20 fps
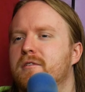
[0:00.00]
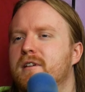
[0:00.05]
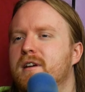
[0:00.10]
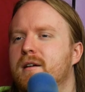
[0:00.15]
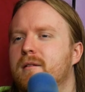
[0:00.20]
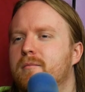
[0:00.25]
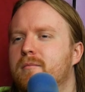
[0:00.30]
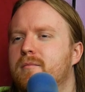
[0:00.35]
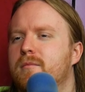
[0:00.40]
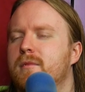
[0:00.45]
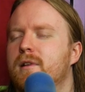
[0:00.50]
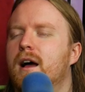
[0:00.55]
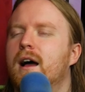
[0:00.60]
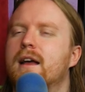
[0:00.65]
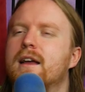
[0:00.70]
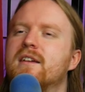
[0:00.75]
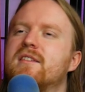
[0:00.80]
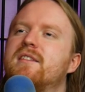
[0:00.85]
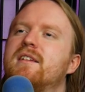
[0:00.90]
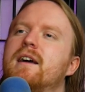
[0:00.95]
Yeah.
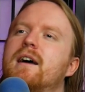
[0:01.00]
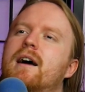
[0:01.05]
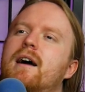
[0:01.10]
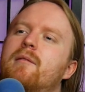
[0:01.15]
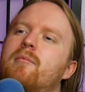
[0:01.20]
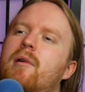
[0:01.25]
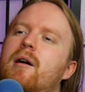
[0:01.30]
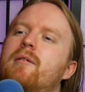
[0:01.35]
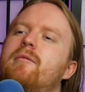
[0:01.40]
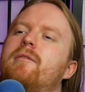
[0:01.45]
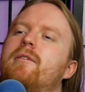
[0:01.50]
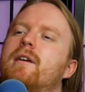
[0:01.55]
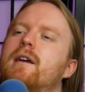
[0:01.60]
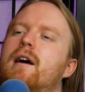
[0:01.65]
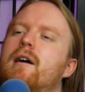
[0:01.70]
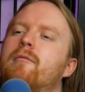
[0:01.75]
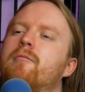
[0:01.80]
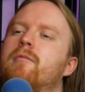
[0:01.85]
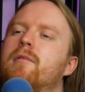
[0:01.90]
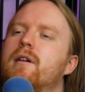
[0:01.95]
I guess yeah, I might think
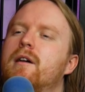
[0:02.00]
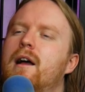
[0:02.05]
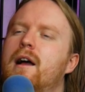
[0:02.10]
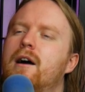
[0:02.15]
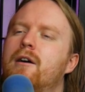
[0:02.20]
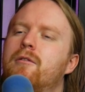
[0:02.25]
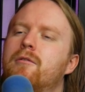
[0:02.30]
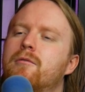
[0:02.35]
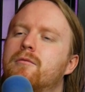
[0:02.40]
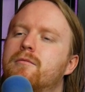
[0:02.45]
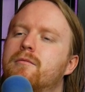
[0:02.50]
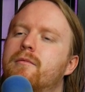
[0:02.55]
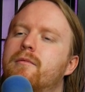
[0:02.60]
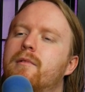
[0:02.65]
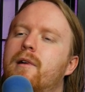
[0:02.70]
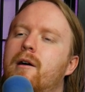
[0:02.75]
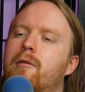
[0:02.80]
i how